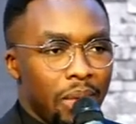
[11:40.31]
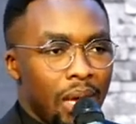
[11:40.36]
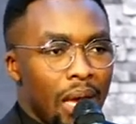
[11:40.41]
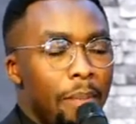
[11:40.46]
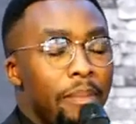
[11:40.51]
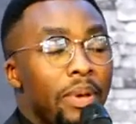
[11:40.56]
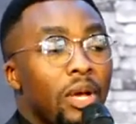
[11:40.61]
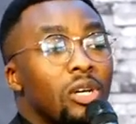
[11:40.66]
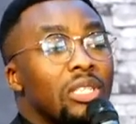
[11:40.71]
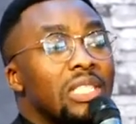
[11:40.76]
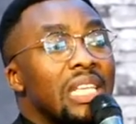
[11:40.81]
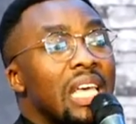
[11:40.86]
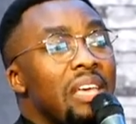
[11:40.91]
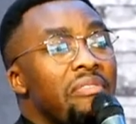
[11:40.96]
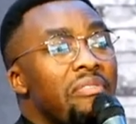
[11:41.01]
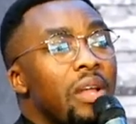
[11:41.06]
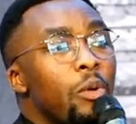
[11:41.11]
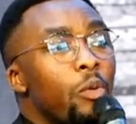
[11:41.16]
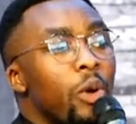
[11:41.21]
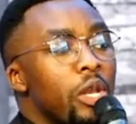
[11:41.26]
Because
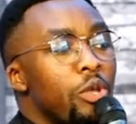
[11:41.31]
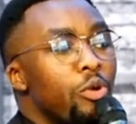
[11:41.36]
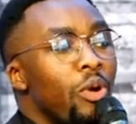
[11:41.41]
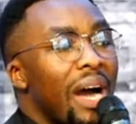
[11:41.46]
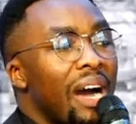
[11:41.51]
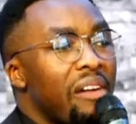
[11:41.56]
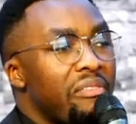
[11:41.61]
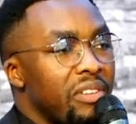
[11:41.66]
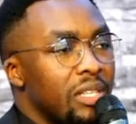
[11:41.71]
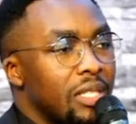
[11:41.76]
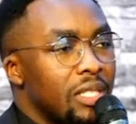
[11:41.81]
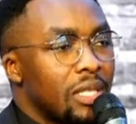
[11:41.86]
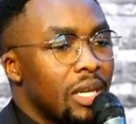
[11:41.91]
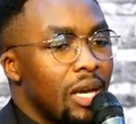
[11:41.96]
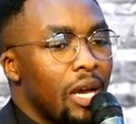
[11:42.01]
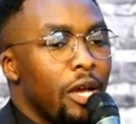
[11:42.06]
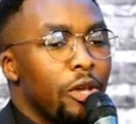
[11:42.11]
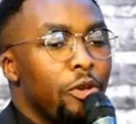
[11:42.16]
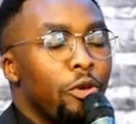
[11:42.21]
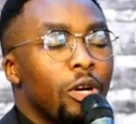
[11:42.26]
even when you have it,
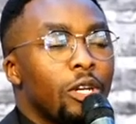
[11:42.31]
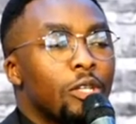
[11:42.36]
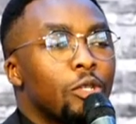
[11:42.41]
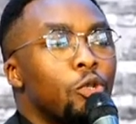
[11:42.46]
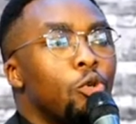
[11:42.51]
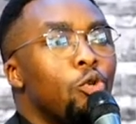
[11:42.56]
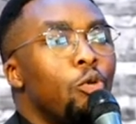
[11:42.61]
you are too